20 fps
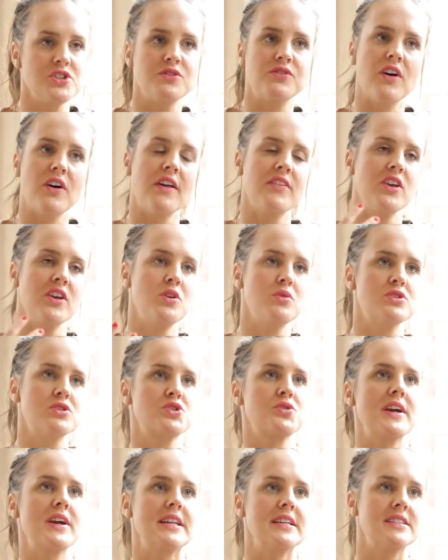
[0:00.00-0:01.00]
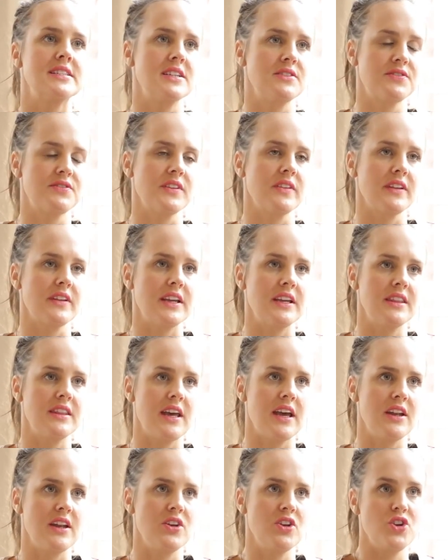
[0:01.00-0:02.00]
did you find that you were treated differently
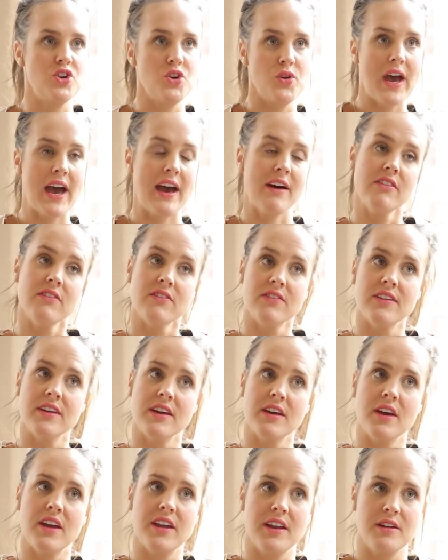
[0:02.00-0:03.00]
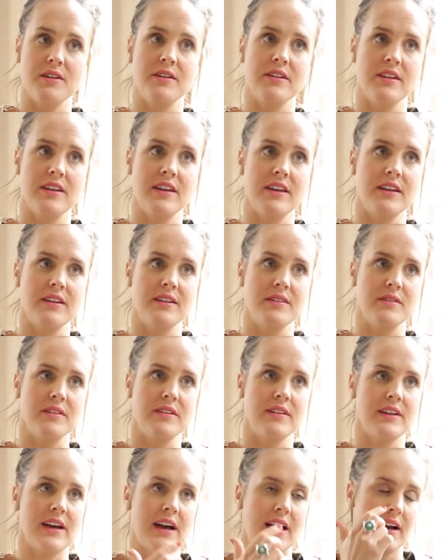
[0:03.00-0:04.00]
than you have in
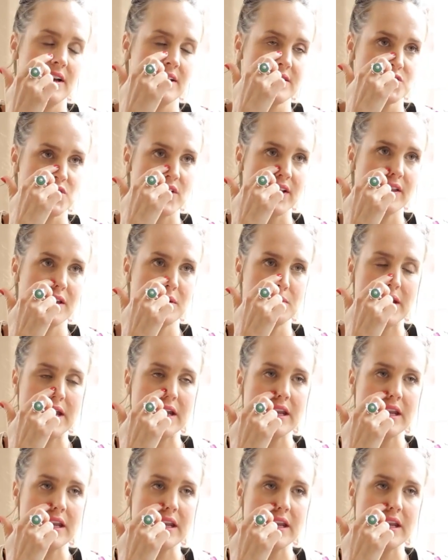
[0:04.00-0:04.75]
in uh, Australian